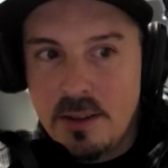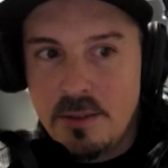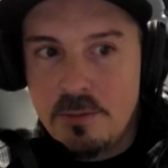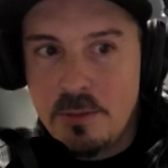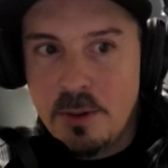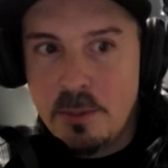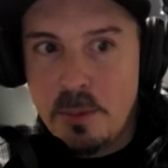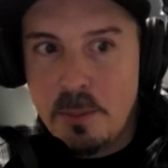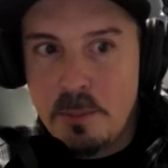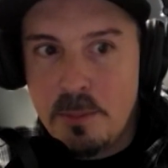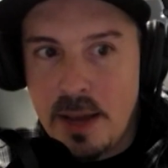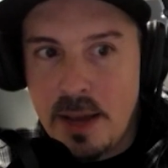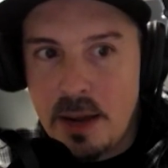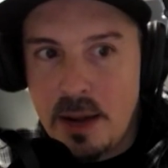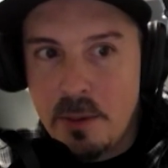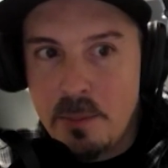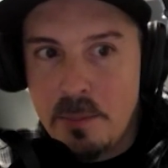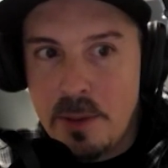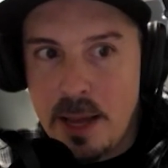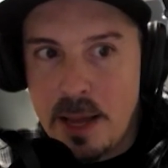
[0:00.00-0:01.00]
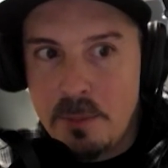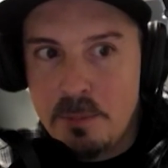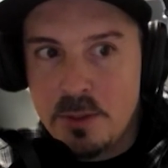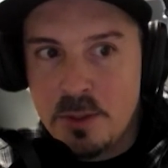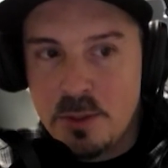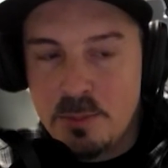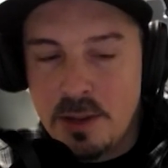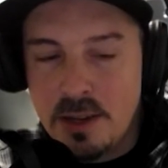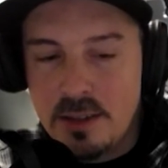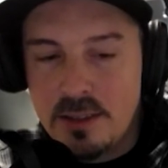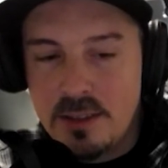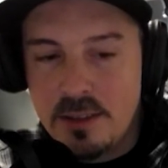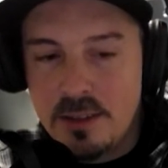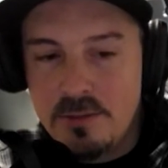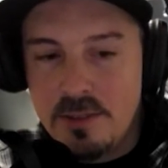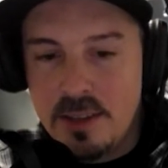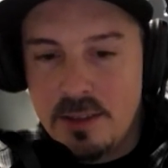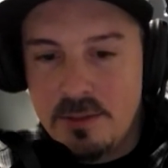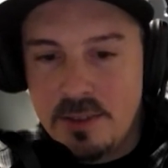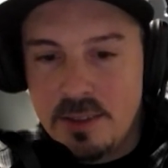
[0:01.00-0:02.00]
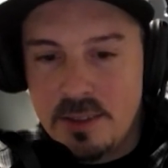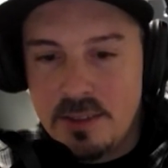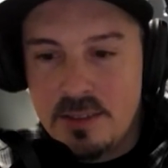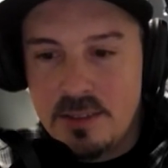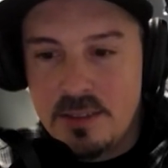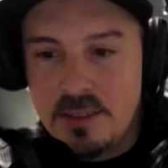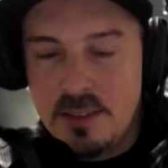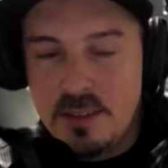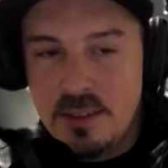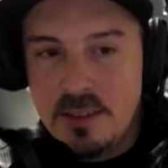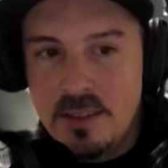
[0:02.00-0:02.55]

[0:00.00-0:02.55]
from a battle map perspective, if it's